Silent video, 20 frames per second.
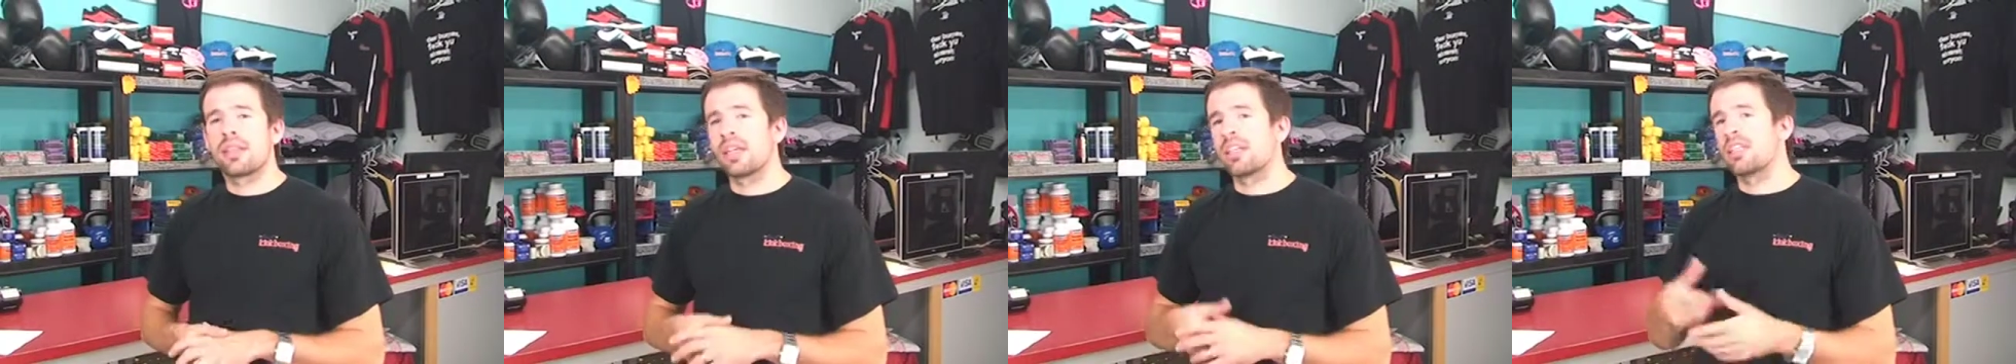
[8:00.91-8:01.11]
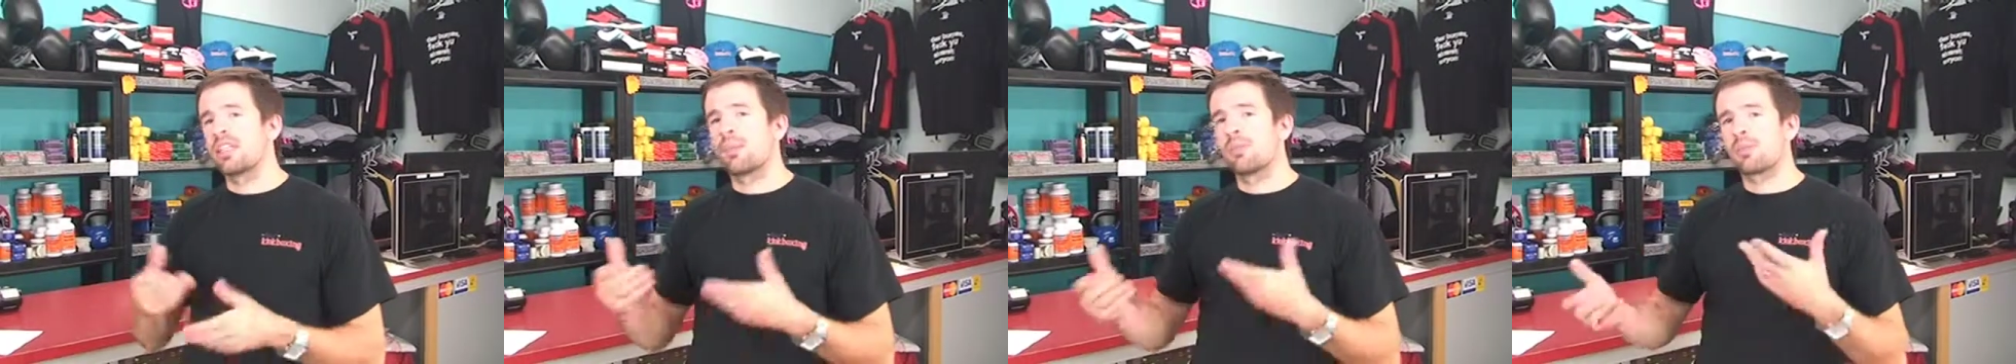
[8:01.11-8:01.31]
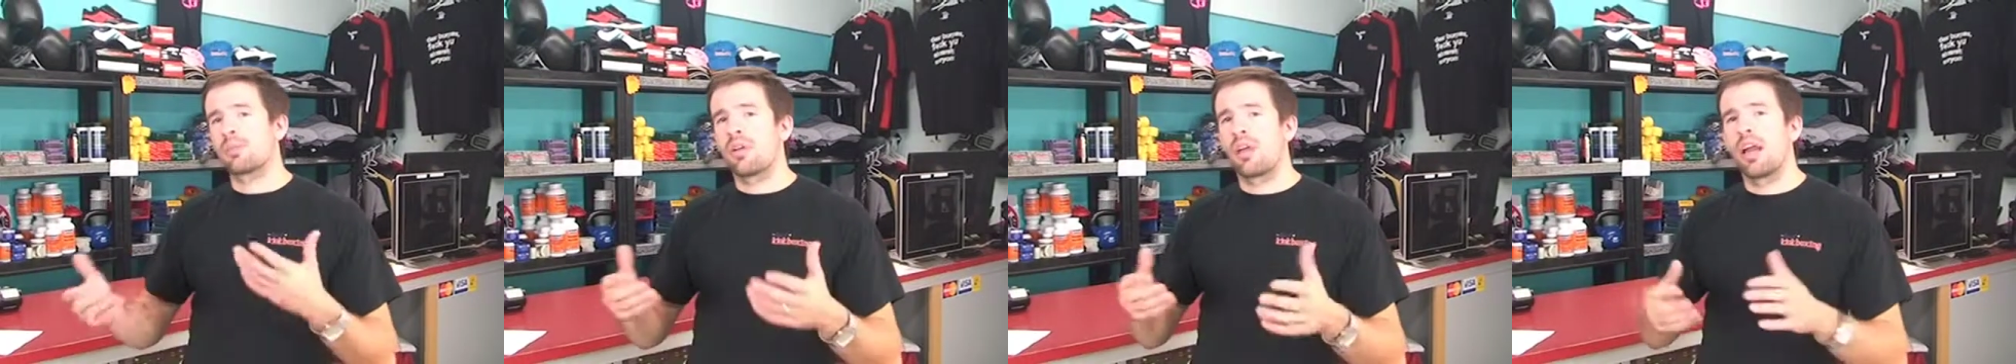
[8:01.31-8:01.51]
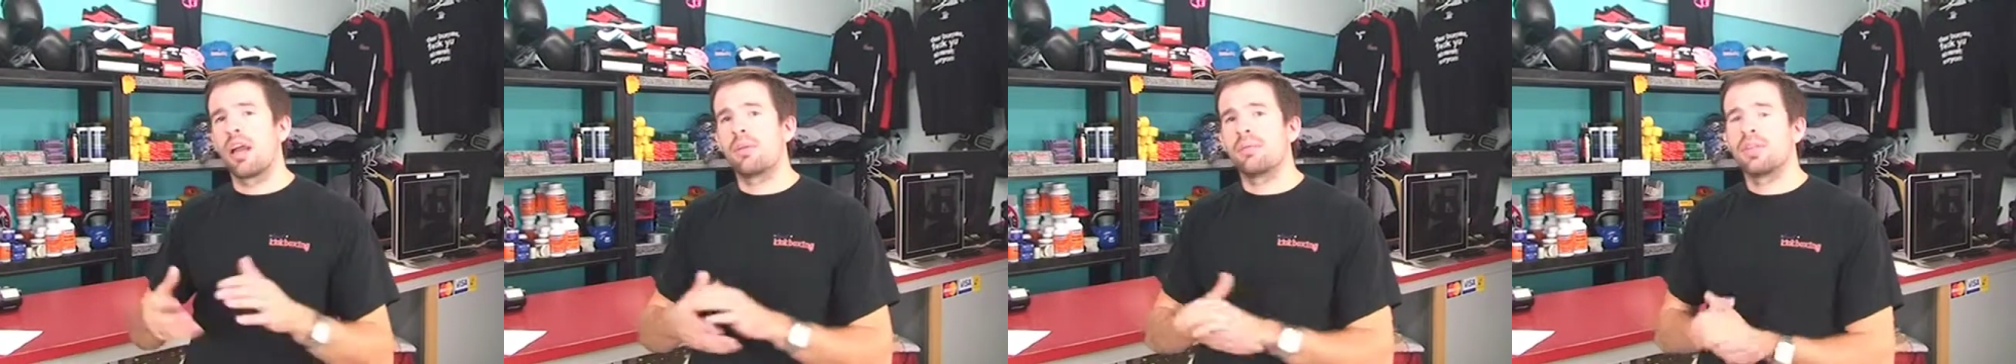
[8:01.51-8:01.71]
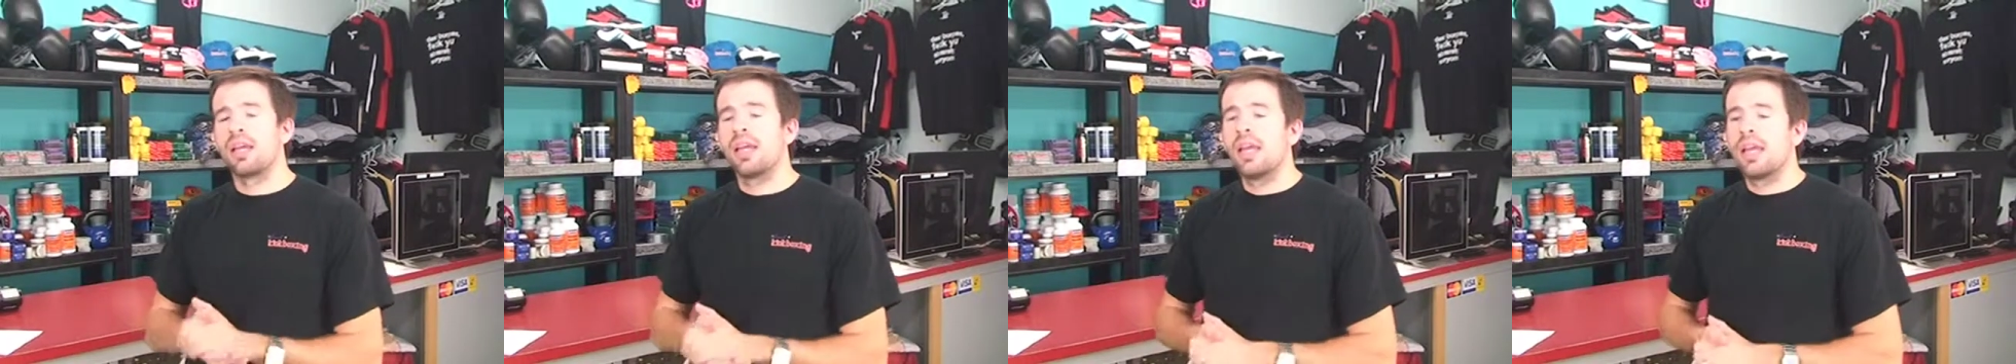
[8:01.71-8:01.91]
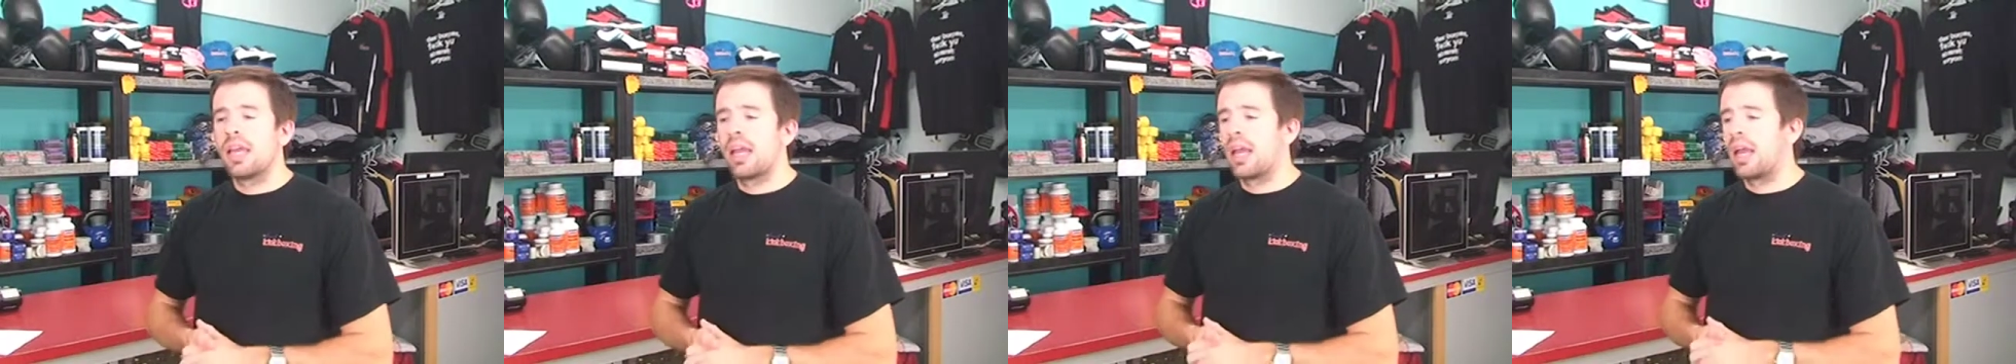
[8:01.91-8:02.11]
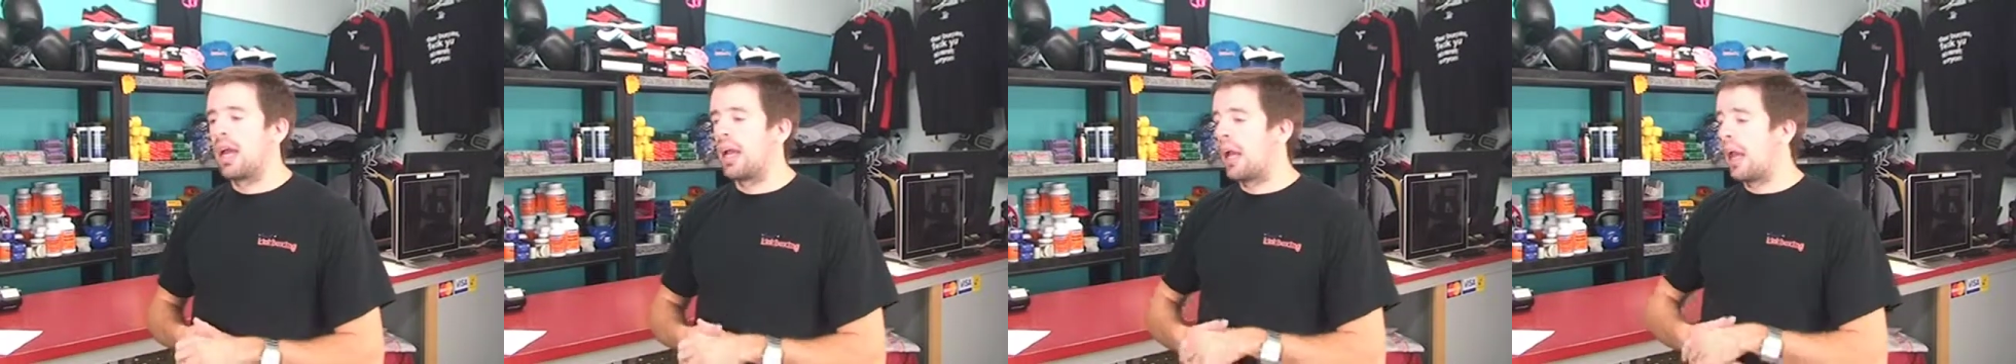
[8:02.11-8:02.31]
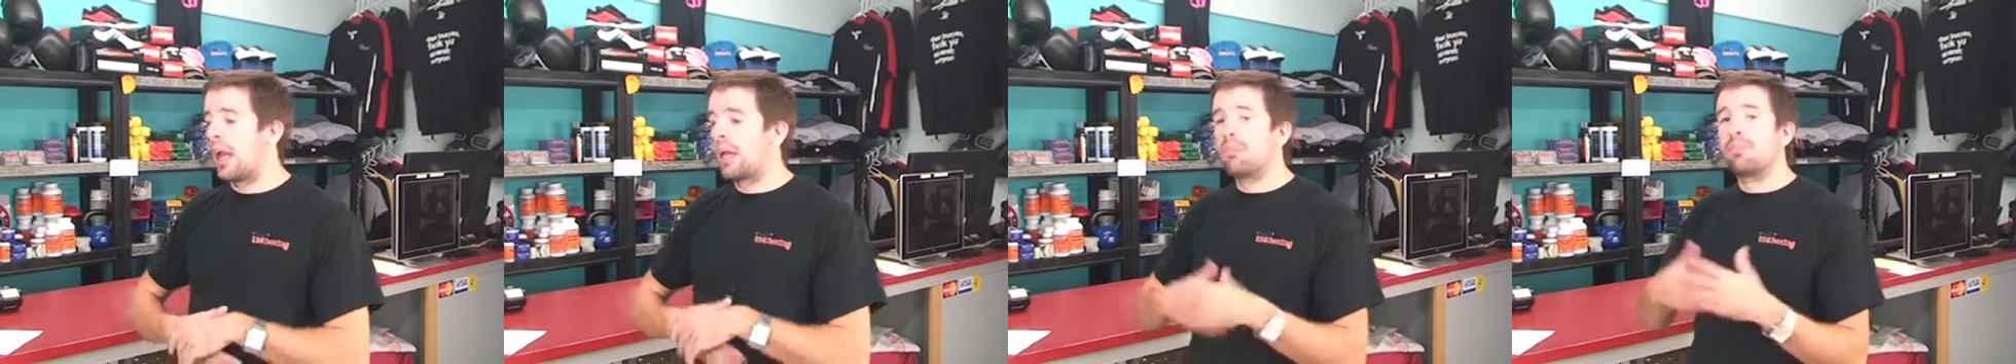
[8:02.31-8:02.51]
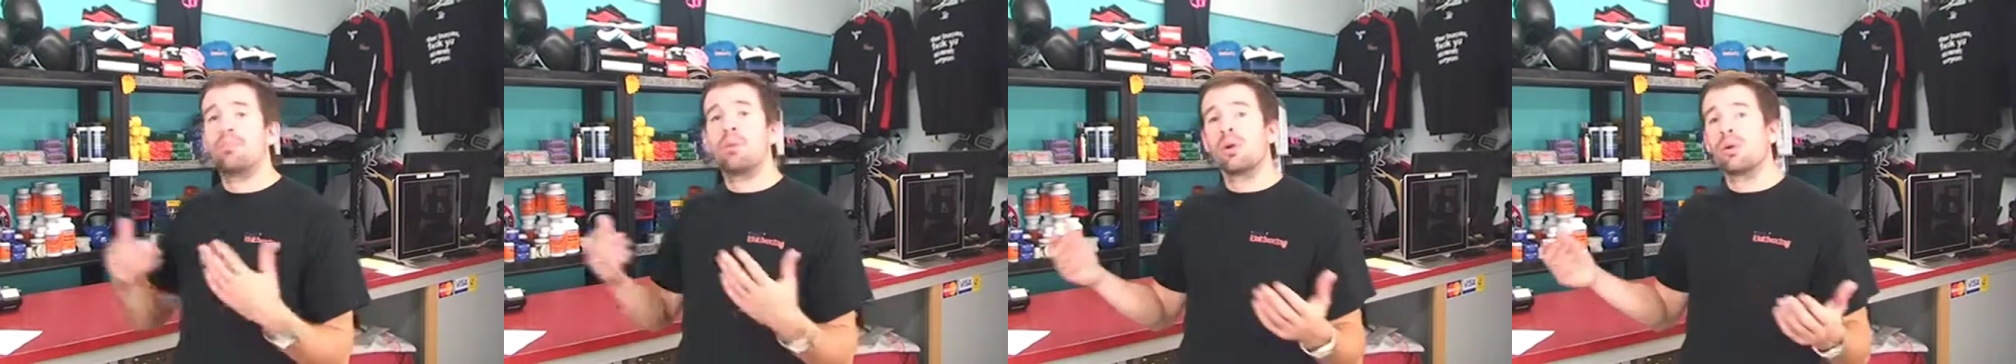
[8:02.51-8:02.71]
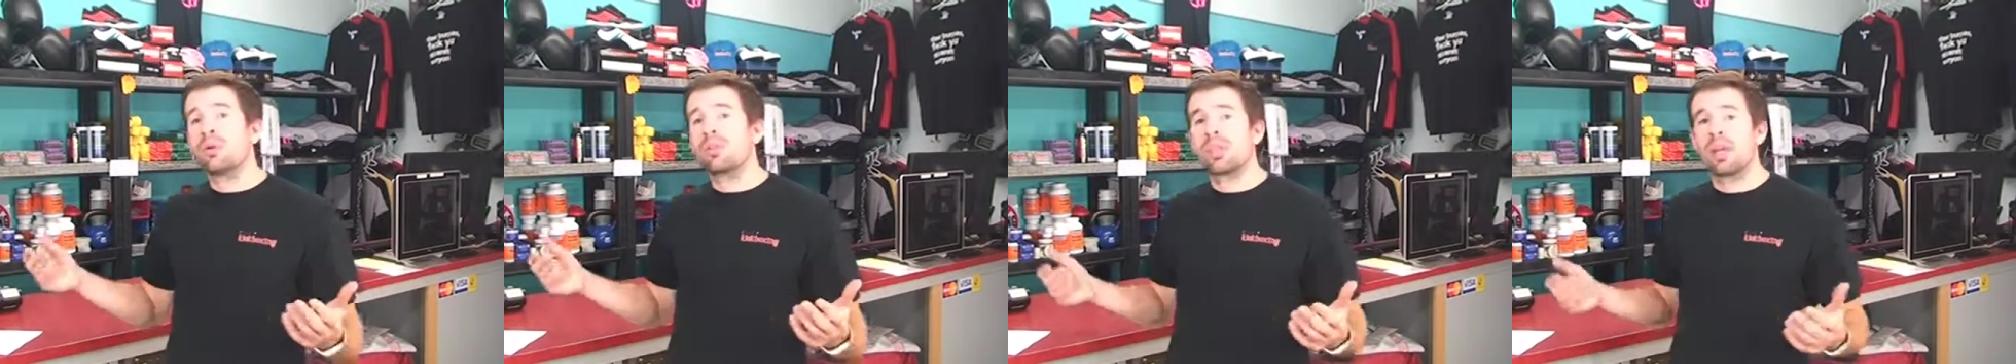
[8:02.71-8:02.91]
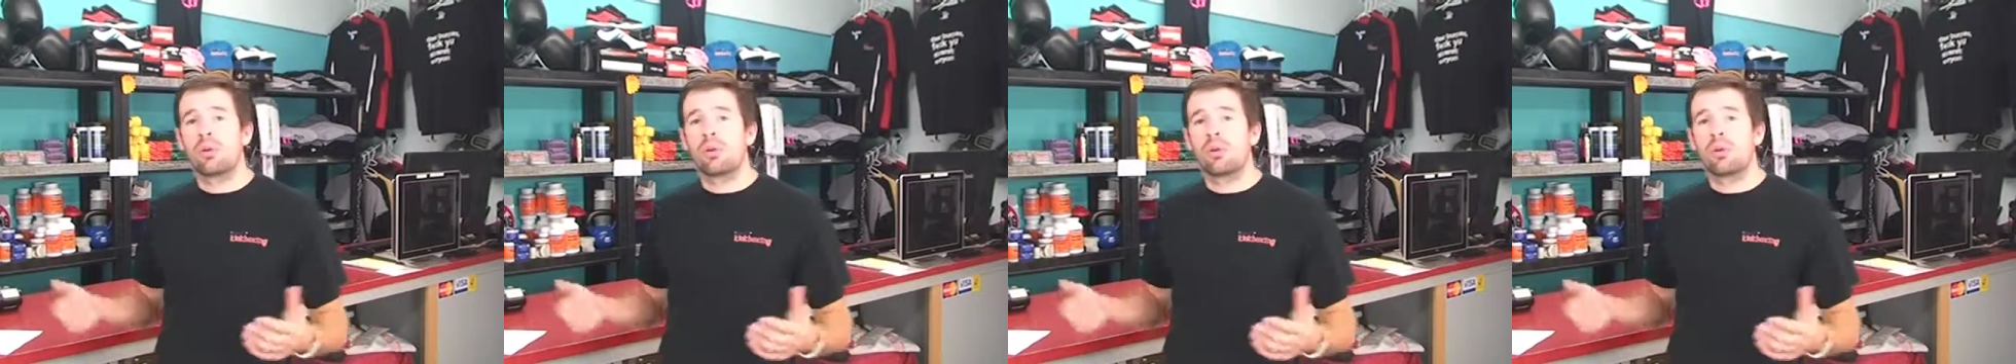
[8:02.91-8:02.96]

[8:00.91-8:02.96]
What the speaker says: get subscribes. At Boost,